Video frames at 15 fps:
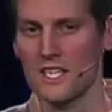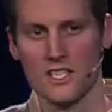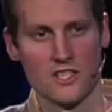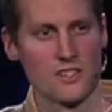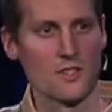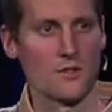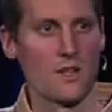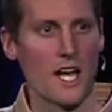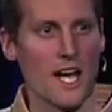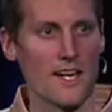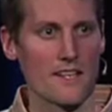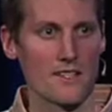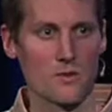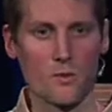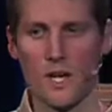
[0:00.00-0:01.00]
Sarai,
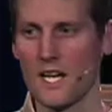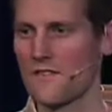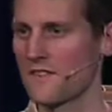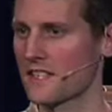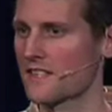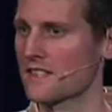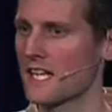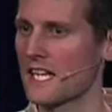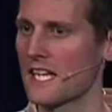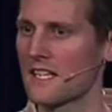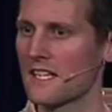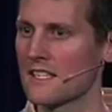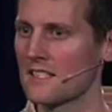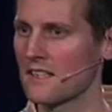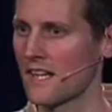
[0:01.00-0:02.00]
his wife, gets taken
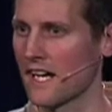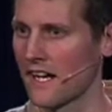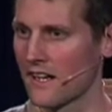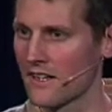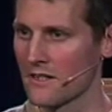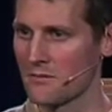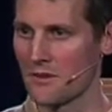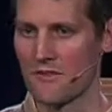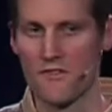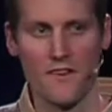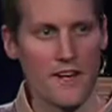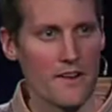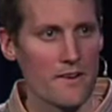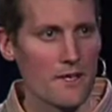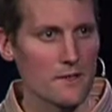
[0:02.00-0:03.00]
into the harem of
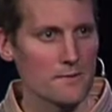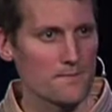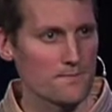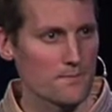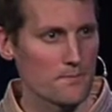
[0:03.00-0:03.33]
Pharaoh.